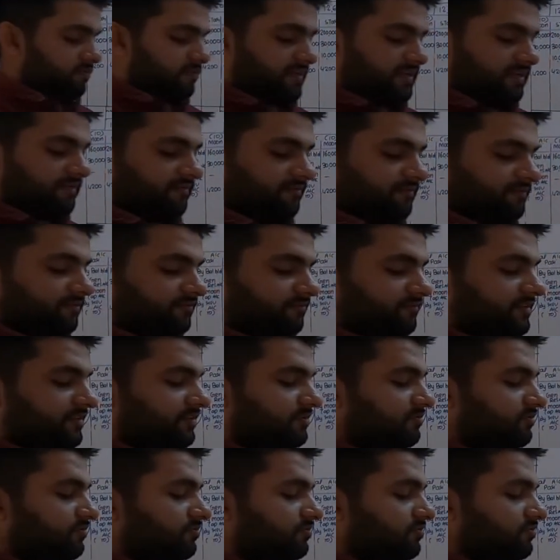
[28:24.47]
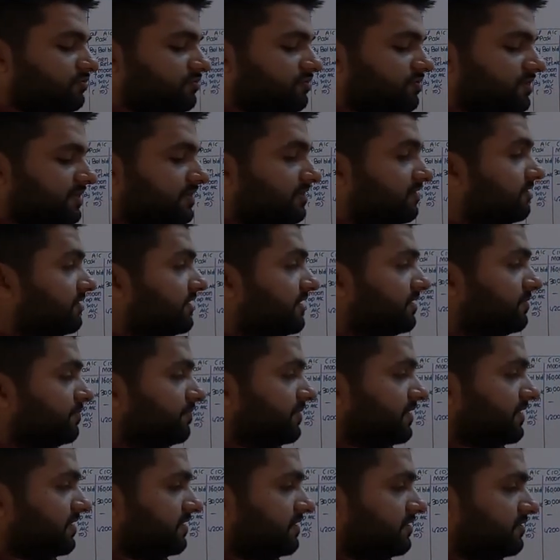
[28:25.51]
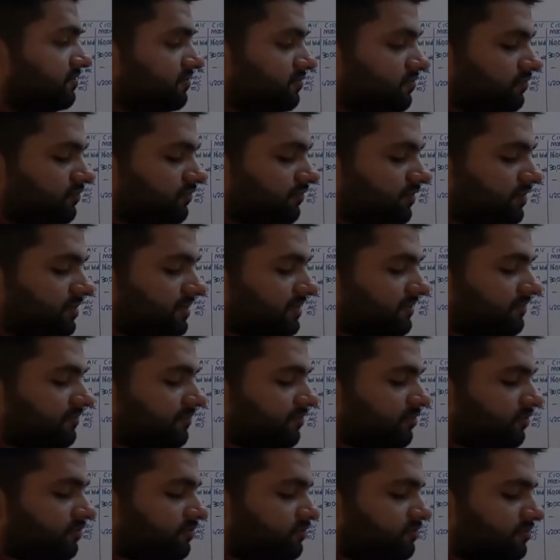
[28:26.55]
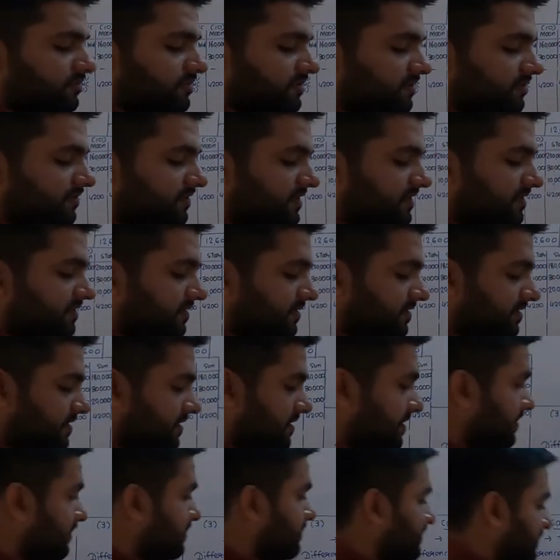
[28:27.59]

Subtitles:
150 to 200 plus 244 200,